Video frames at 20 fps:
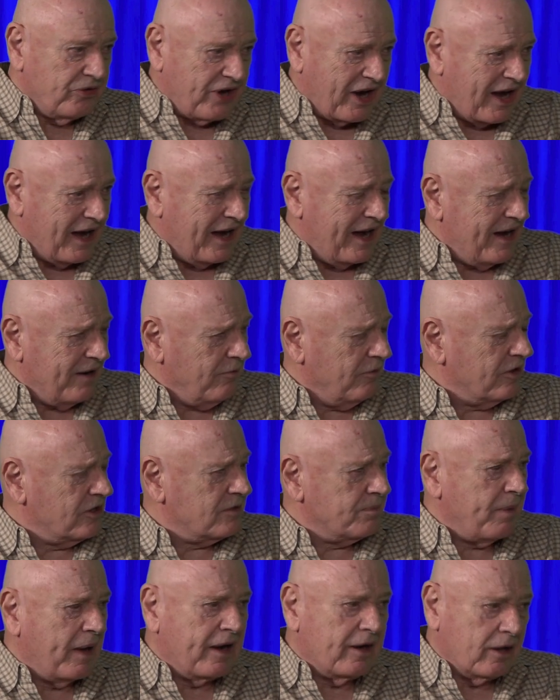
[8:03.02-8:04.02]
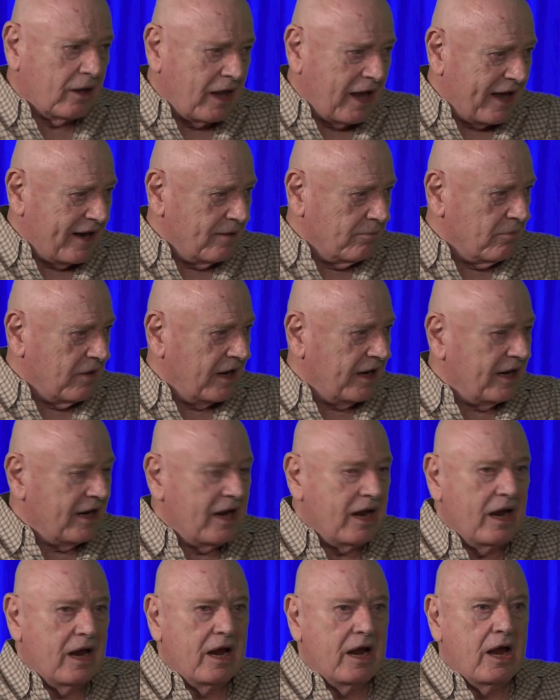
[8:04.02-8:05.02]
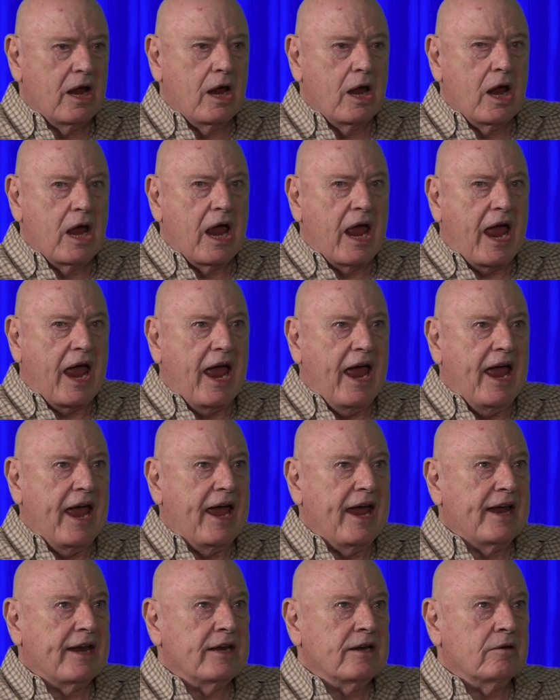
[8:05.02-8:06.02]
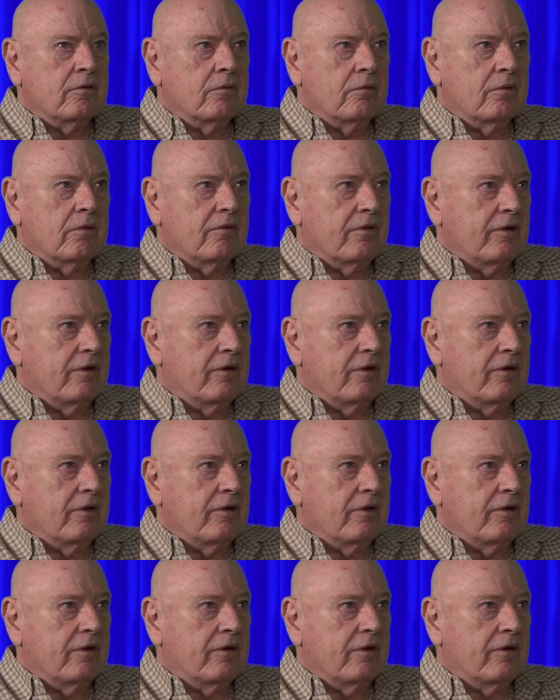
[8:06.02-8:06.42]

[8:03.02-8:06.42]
died, we spent a lot of money, and